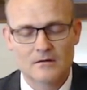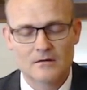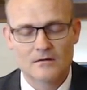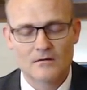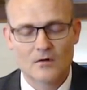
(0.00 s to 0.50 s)

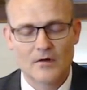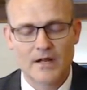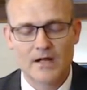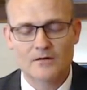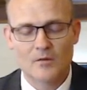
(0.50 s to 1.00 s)
Lord, we
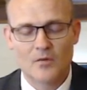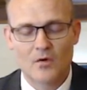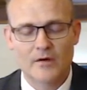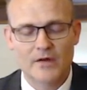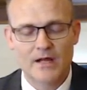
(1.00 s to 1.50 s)
get to a
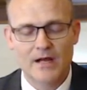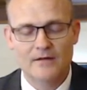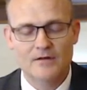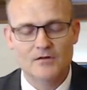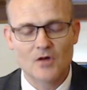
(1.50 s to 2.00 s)
point we can't
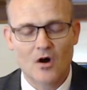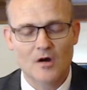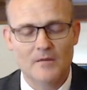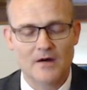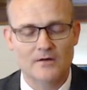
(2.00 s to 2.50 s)
even talk
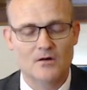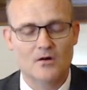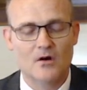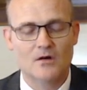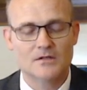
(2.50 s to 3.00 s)
about the
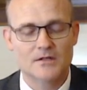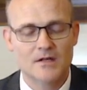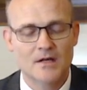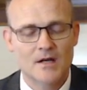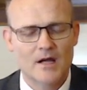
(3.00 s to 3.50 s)
cross and,
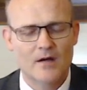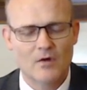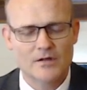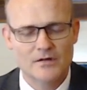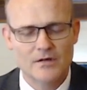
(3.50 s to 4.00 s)
and
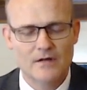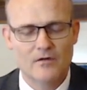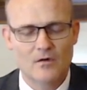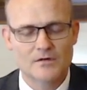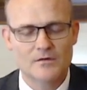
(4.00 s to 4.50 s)
what you did
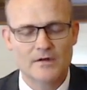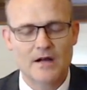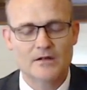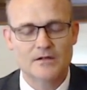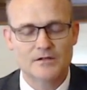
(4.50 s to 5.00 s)
for us without
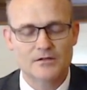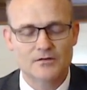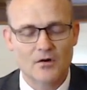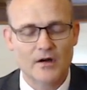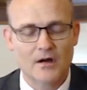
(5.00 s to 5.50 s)
it just
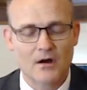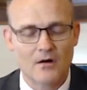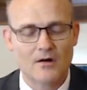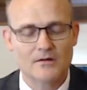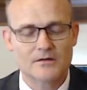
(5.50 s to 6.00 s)
stirring our
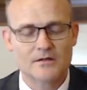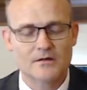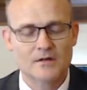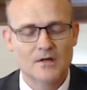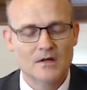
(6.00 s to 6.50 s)
hearts. And
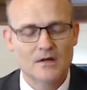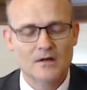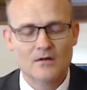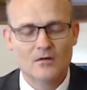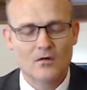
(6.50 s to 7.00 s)

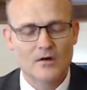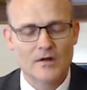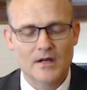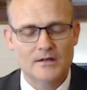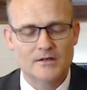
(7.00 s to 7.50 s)
Lord,
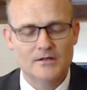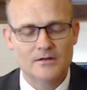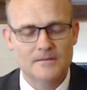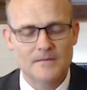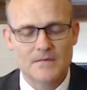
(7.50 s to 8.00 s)
and
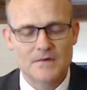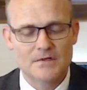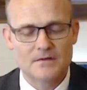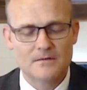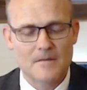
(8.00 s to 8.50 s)
just
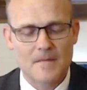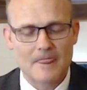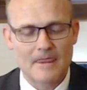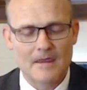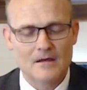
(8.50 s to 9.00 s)

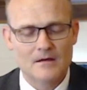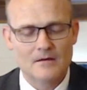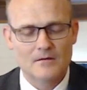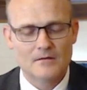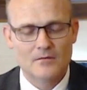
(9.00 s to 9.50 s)

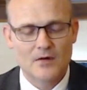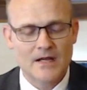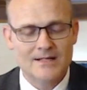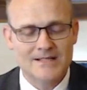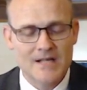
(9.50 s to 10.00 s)

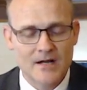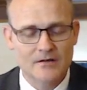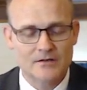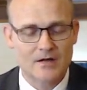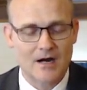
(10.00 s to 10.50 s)
bringing
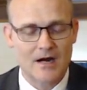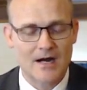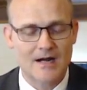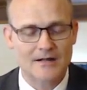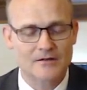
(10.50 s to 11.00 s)
tears to our
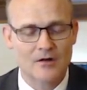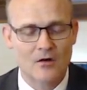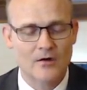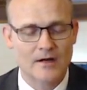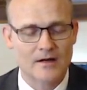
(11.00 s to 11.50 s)
eyes,
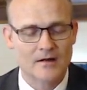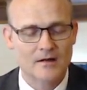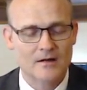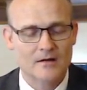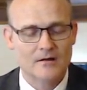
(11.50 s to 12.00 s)
knowing
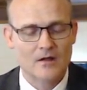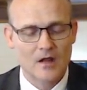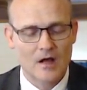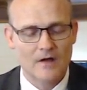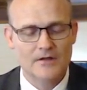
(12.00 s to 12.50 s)
the
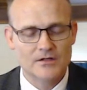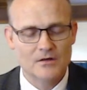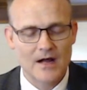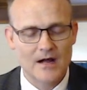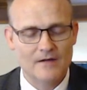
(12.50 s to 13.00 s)
love that you
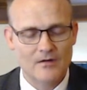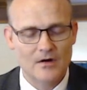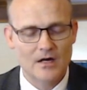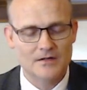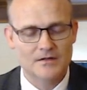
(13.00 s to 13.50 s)
had for
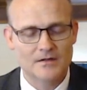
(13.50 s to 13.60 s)
us.